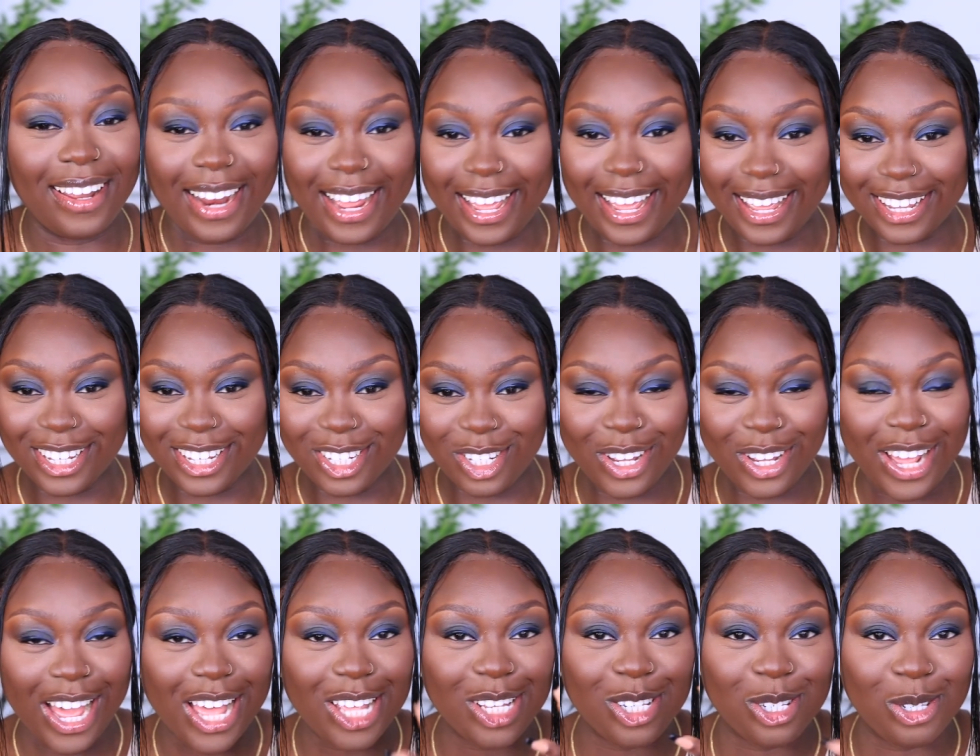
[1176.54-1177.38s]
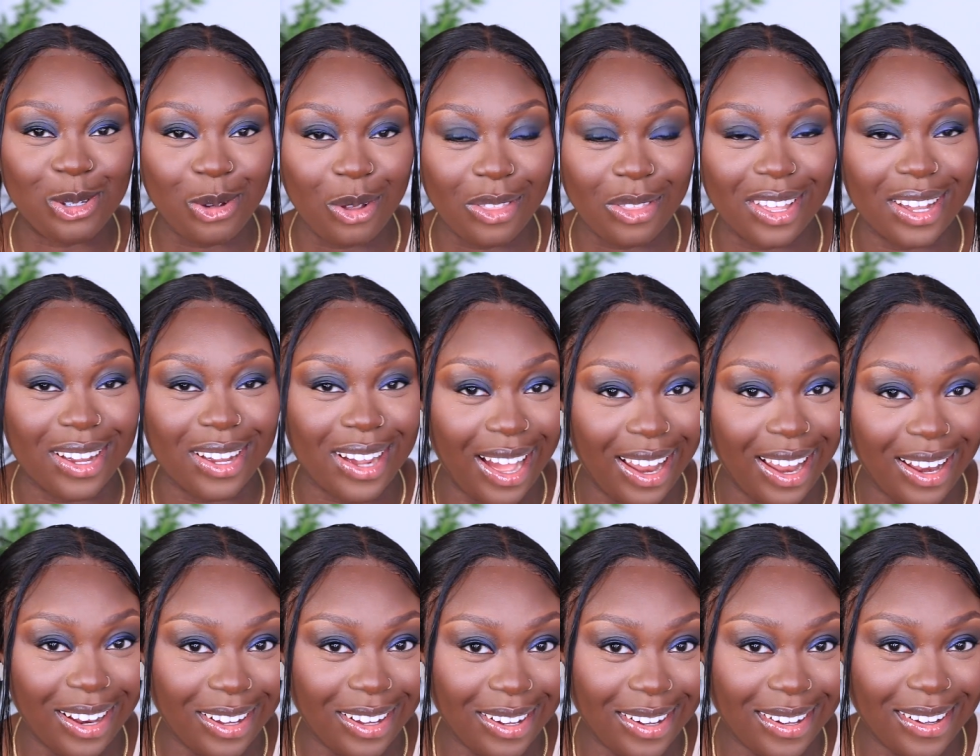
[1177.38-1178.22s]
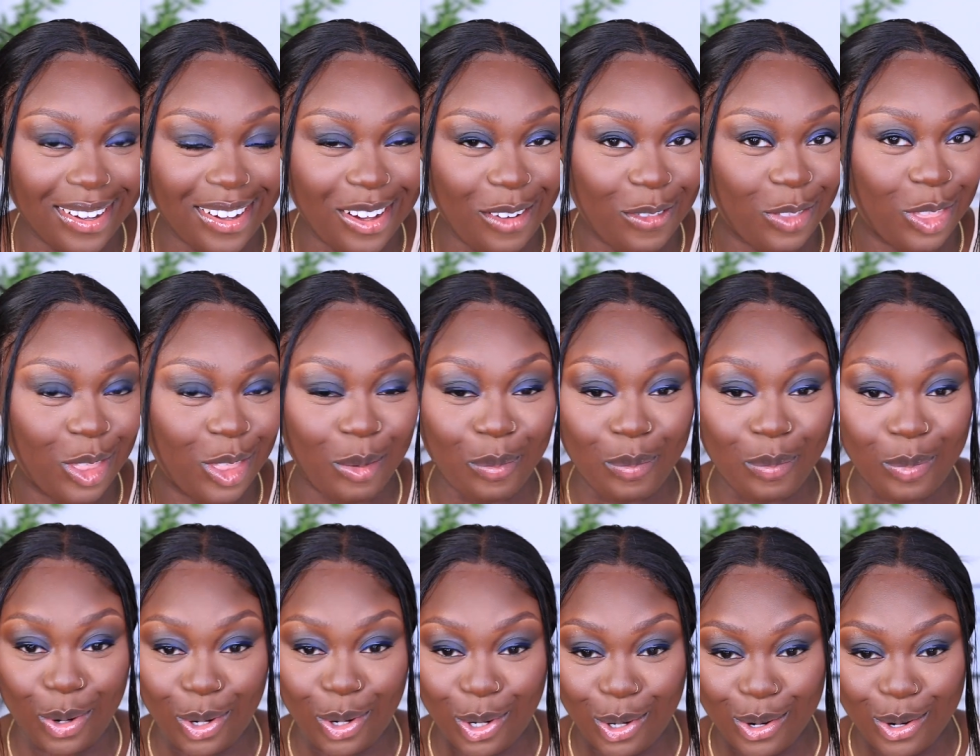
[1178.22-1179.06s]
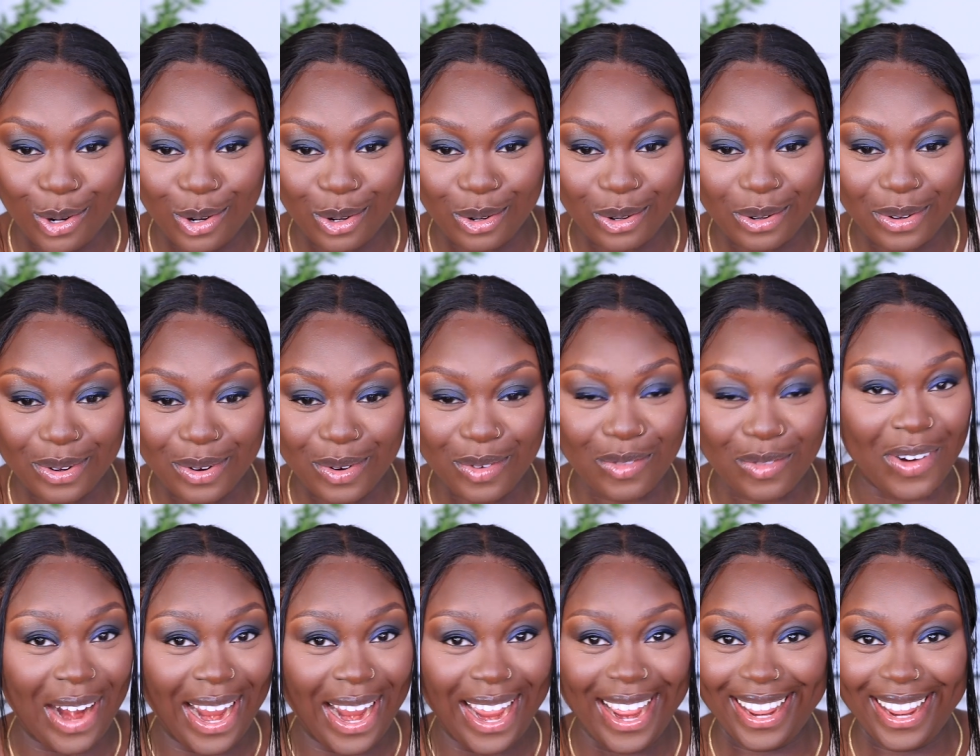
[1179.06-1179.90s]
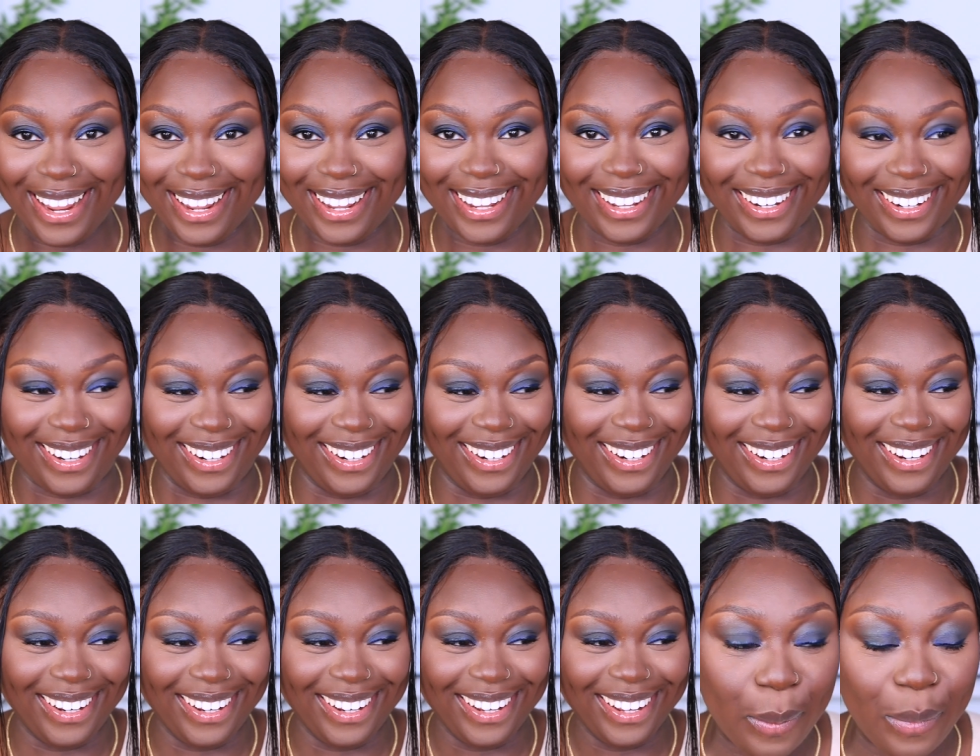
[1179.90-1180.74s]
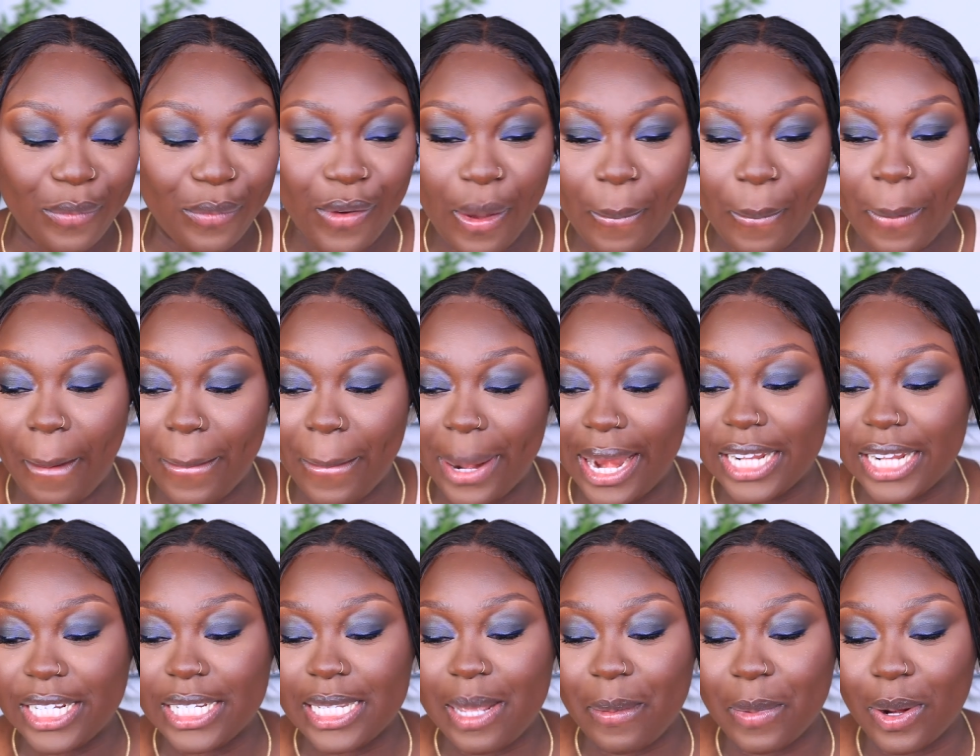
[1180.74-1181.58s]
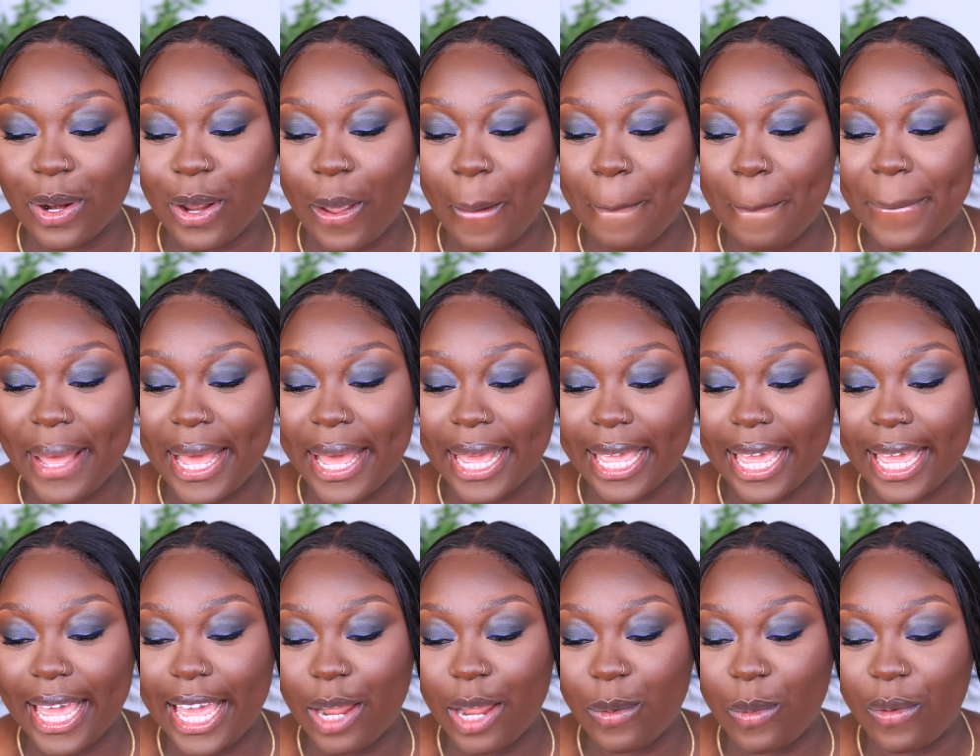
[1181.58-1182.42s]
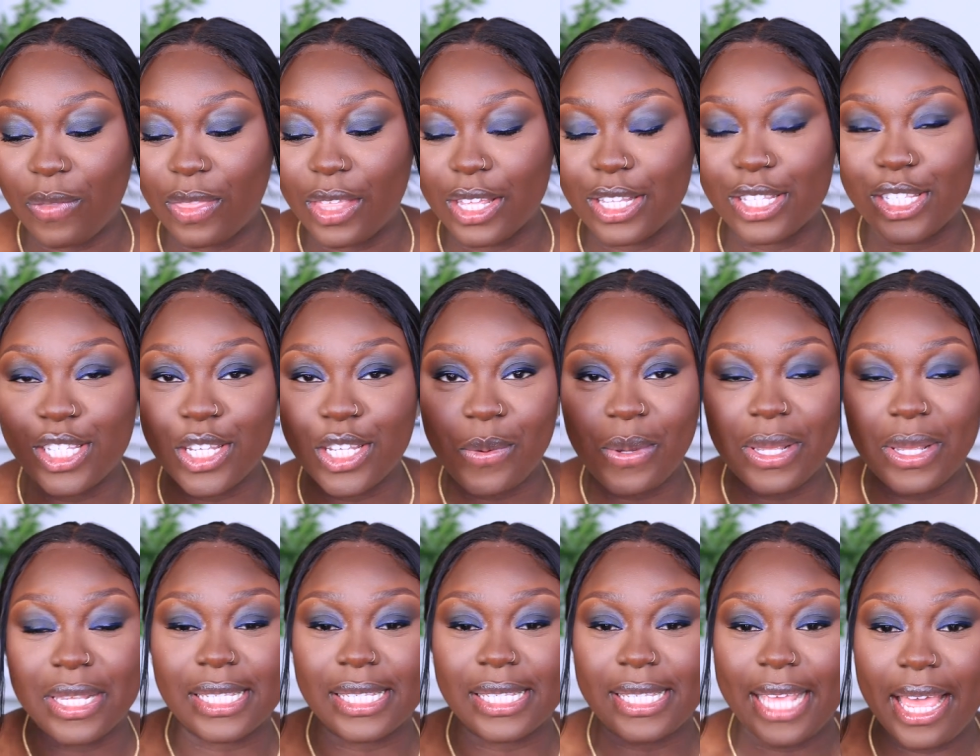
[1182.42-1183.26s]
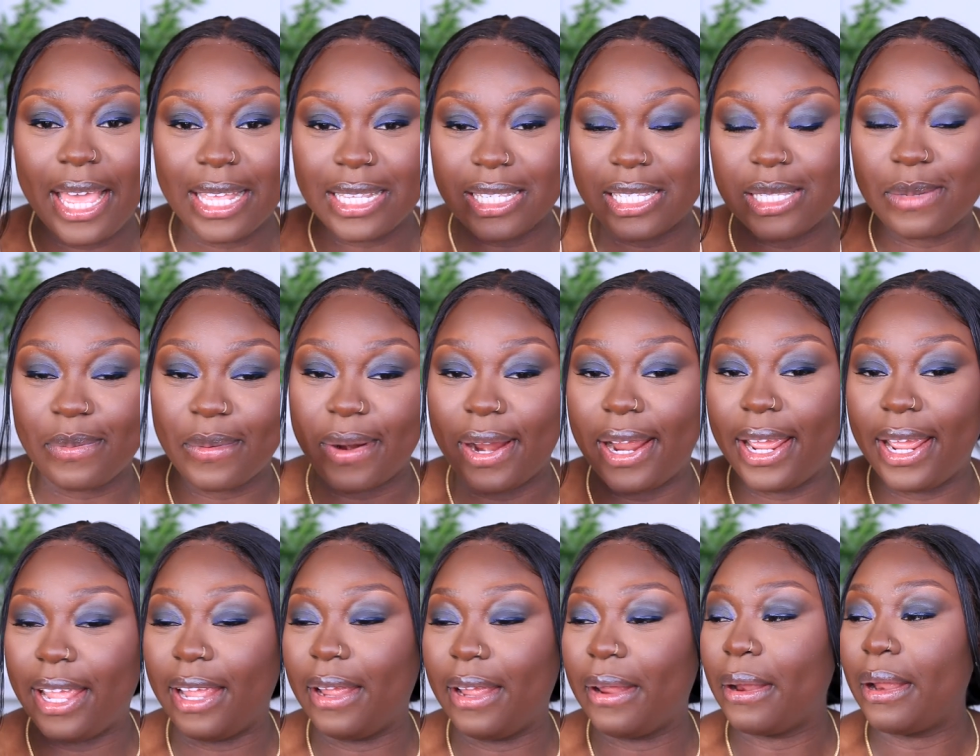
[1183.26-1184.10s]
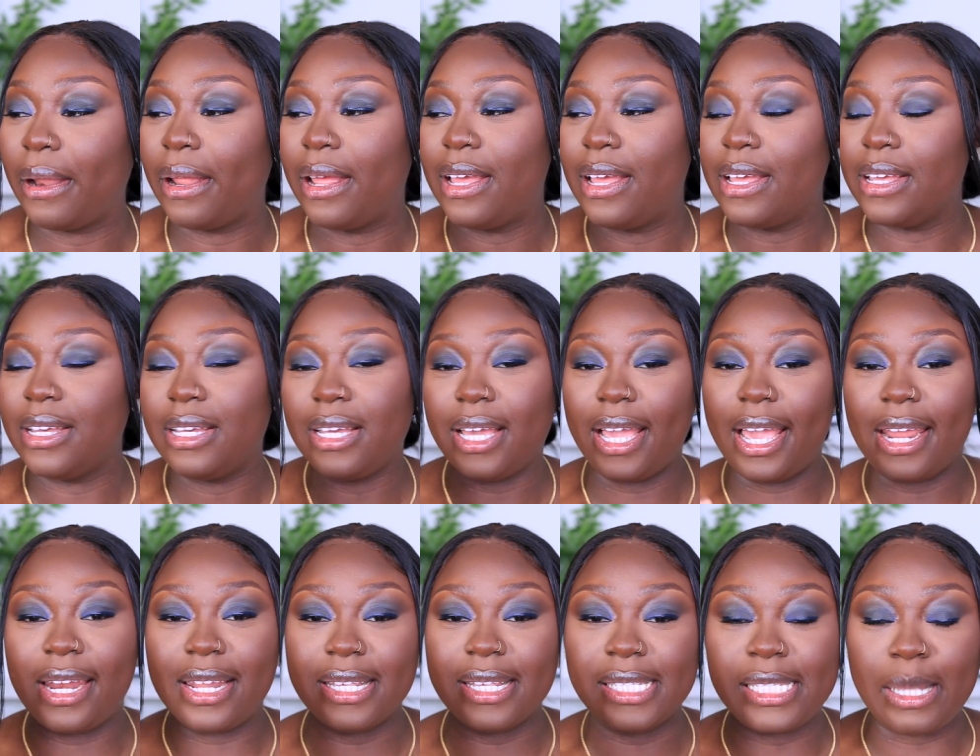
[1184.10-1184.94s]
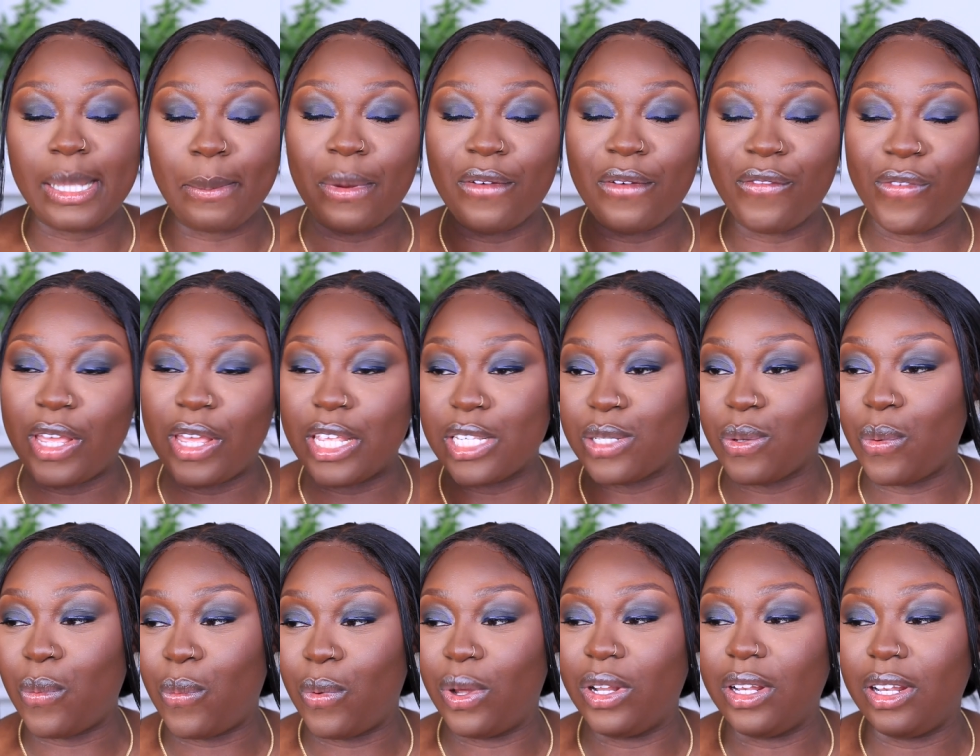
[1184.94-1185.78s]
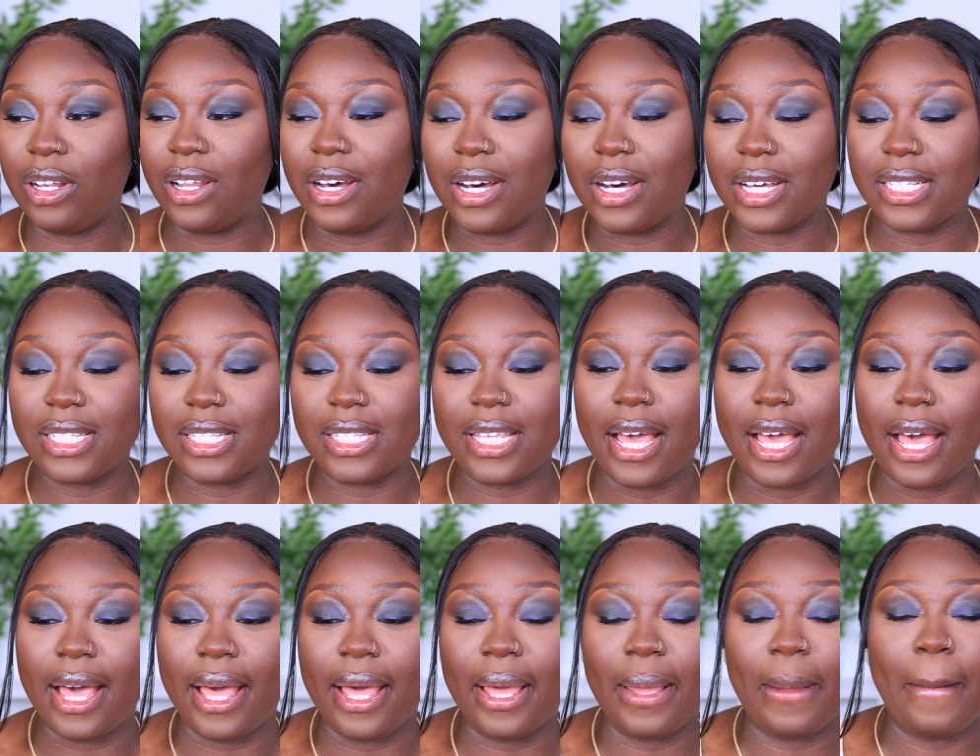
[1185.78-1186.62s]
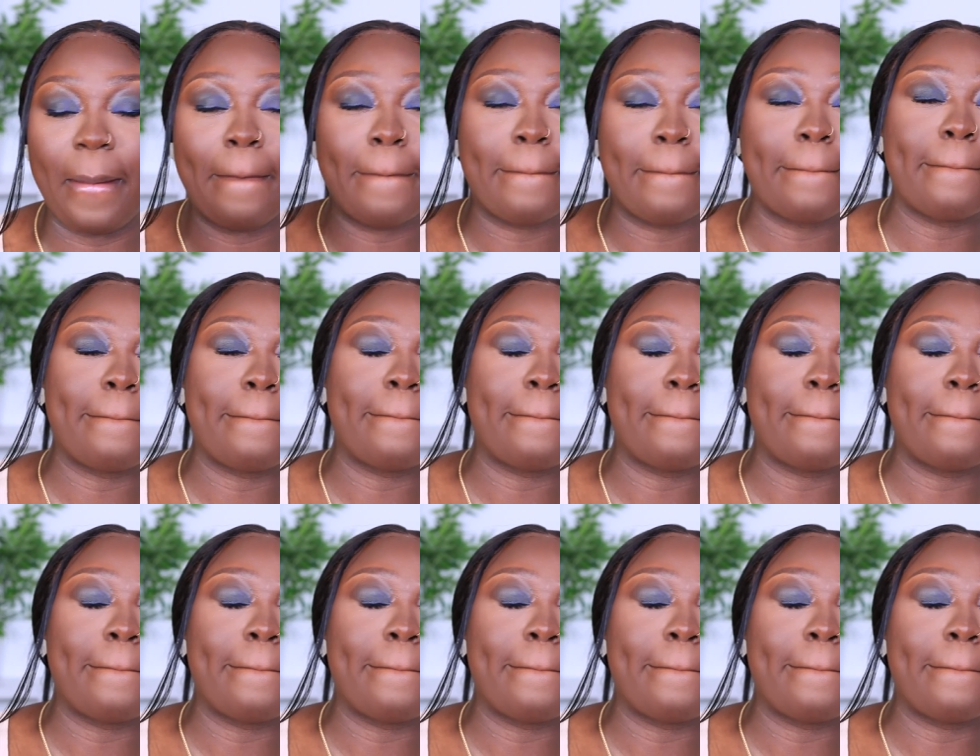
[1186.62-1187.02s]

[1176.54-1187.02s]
like, you guys saw the color of the blue, right? Before I apply my lashes, I'm gonna go back in with the Dewy sense Spray and just set my face one last time.